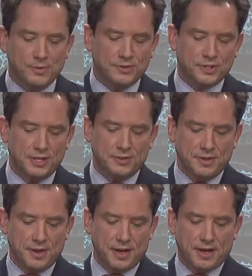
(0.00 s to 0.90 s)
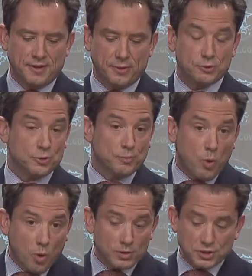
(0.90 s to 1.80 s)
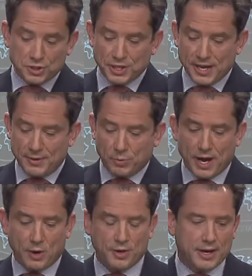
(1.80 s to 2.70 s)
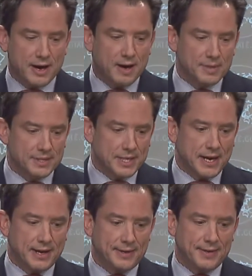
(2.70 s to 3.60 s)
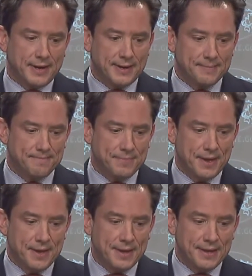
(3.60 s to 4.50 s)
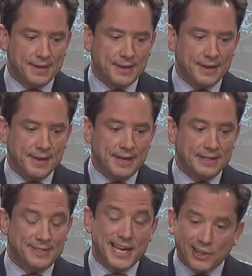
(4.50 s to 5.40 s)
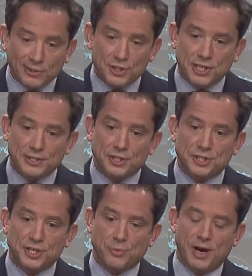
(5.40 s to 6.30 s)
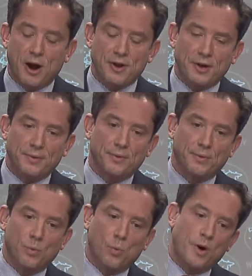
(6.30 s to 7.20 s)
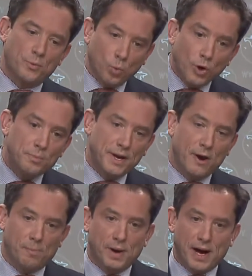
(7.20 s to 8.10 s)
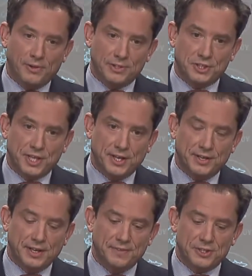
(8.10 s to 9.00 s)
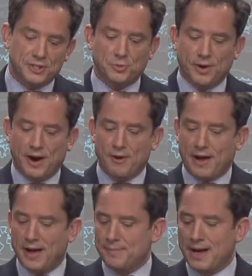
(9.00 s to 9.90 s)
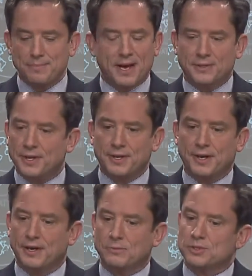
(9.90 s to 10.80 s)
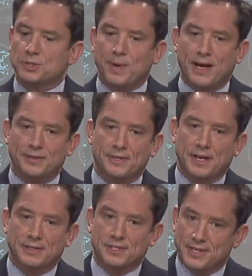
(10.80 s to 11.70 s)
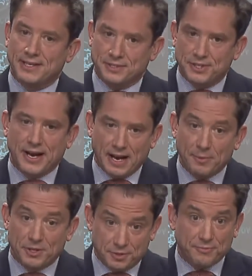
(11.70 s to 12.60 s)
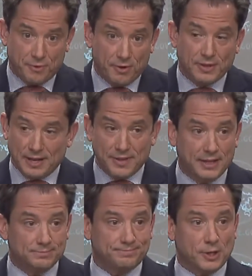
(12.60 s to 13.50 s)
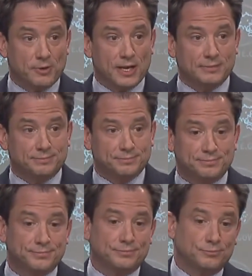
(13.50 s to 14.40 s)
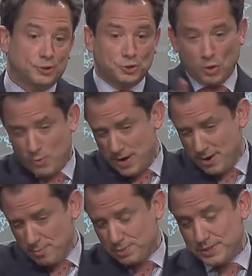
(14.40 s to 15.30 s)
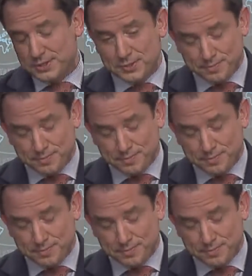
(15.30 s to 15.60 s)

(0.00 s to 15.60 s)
we've seen those reports, and we're not going to comment on intelligence and regarding what would be our policy in this regard. I'm not going to respond to that today. I'm going to defer on that, all right? Sure, right here, please.